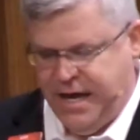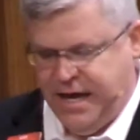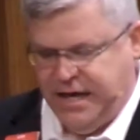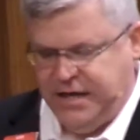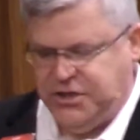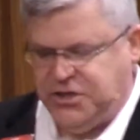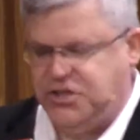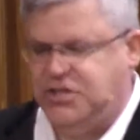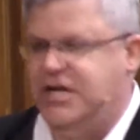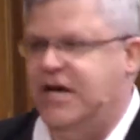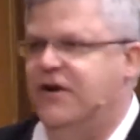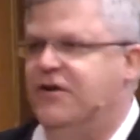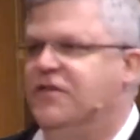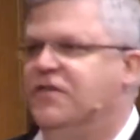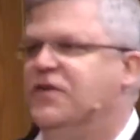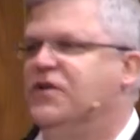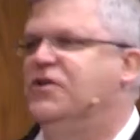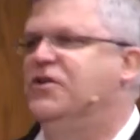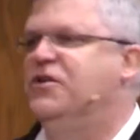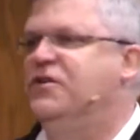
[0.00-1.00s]
He's sharing
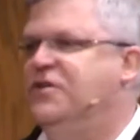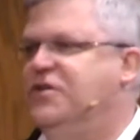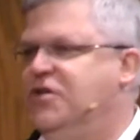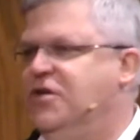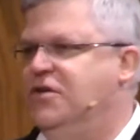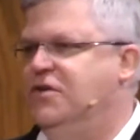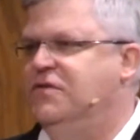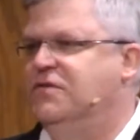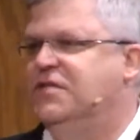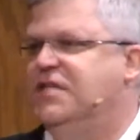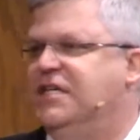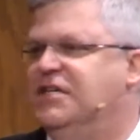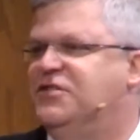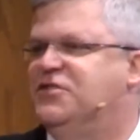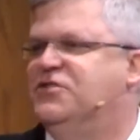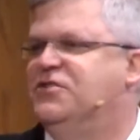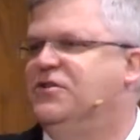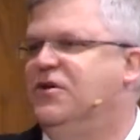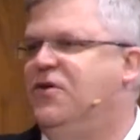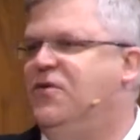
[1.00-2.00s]
the good news, he's
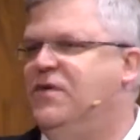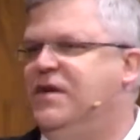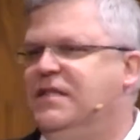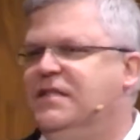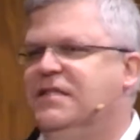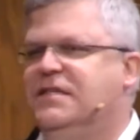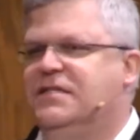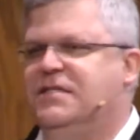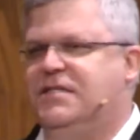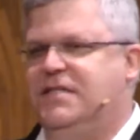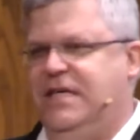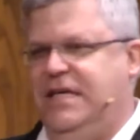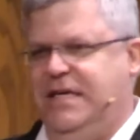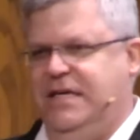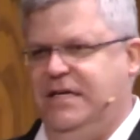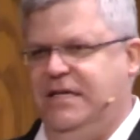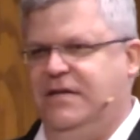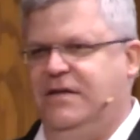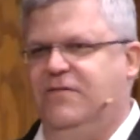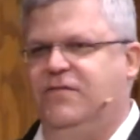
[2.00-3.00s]
sowing the
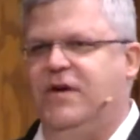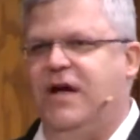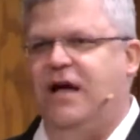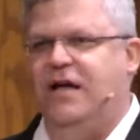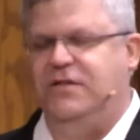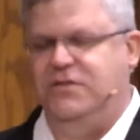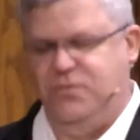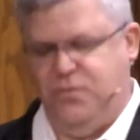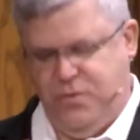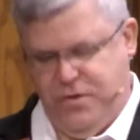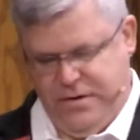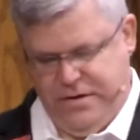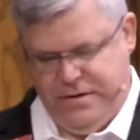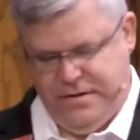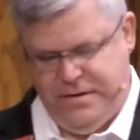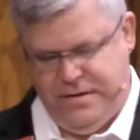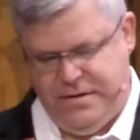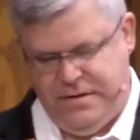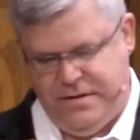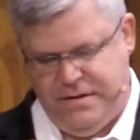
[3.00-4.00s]
seed of God's
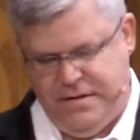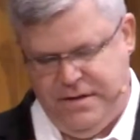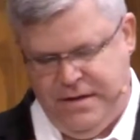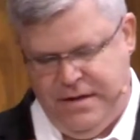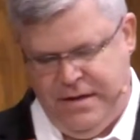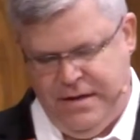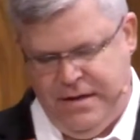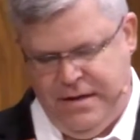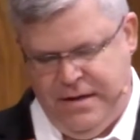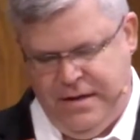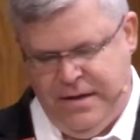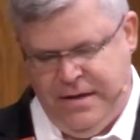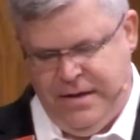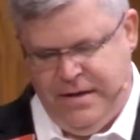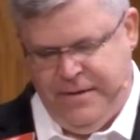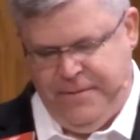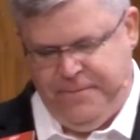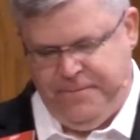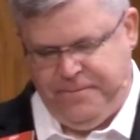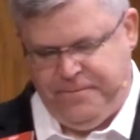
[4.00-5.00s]
word,
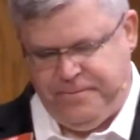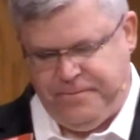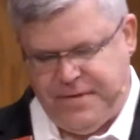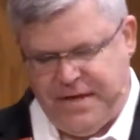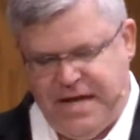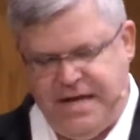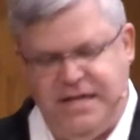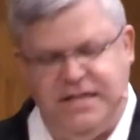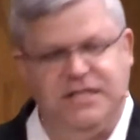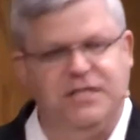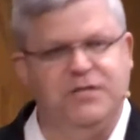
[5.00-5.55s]
and he's